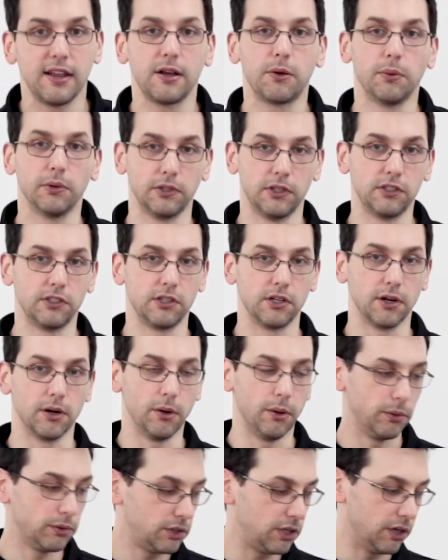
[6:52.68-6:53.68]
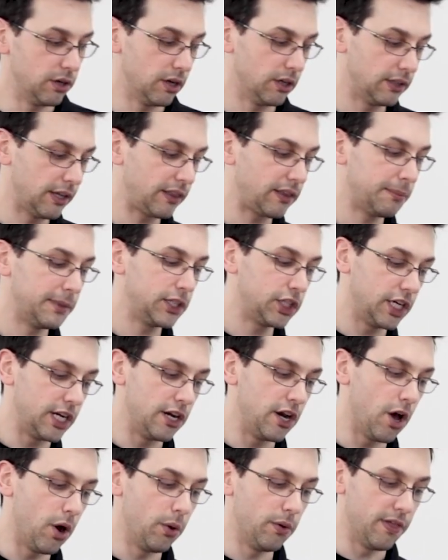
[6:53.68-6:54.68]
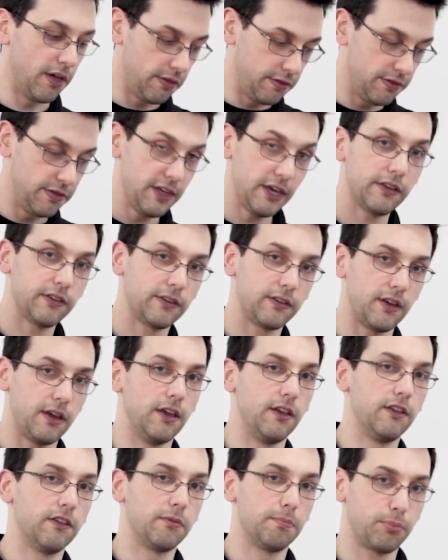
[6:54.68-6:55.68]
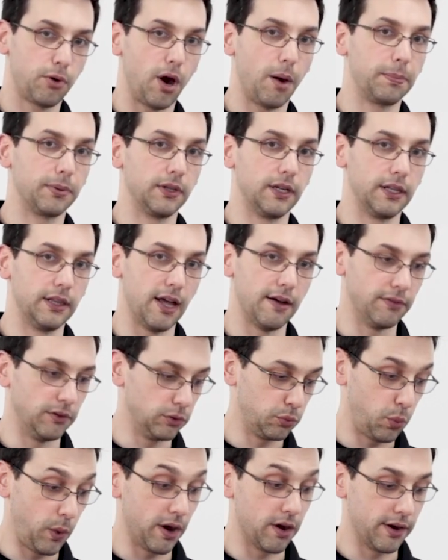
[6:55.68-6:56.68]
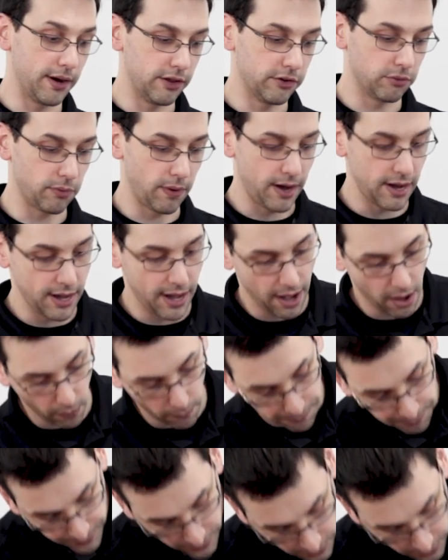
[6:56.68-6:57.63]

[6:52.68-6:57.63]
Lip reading: equal to 0 to let the machine know that this is properly leveled where it is right now.